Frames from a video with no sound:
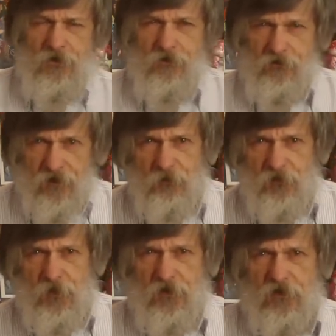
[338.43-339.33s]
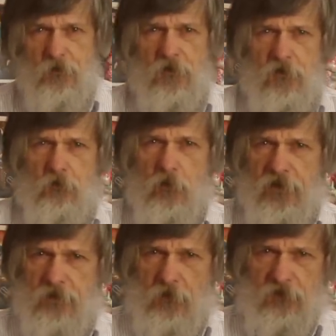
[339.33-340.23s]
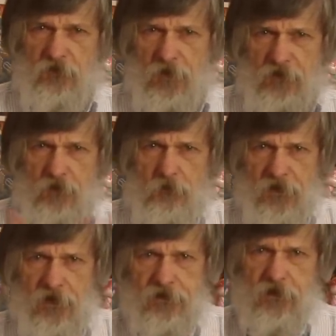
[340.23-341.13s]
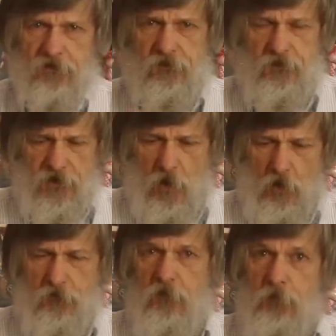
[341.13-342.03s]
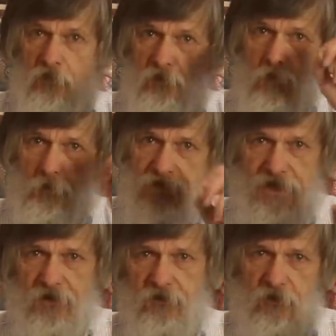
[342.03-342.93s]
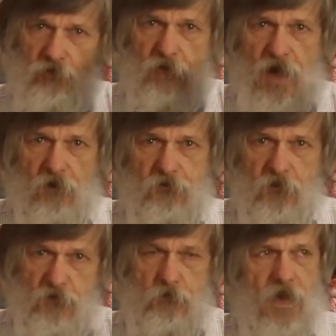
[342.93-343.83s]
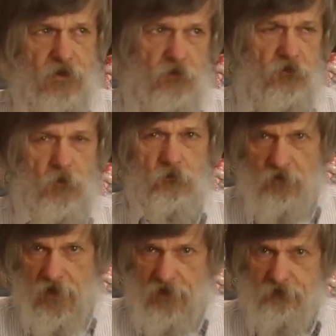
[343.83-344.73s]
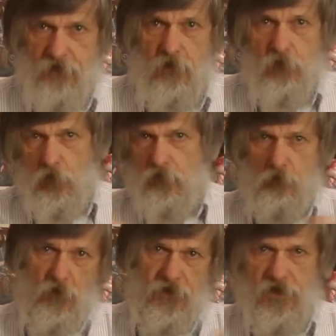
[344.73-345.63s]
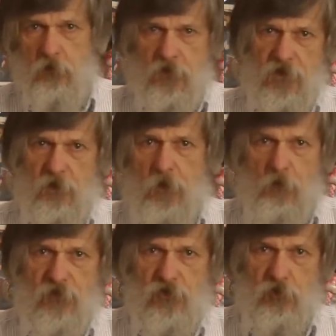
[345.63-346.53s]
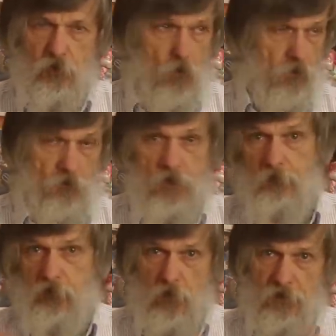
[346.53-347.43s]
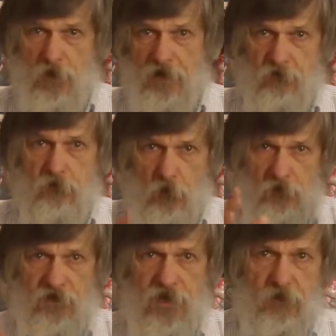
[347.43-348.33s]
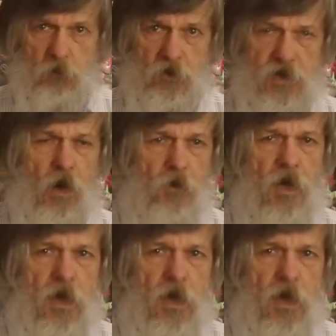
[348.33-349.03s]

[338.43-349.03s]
Now, it seems to me that the method of working must have been something like this. The author presumably gets a draft of the manuscript ready, and of course working within the publisher's orders, perhaps going back and forth to get it worked out.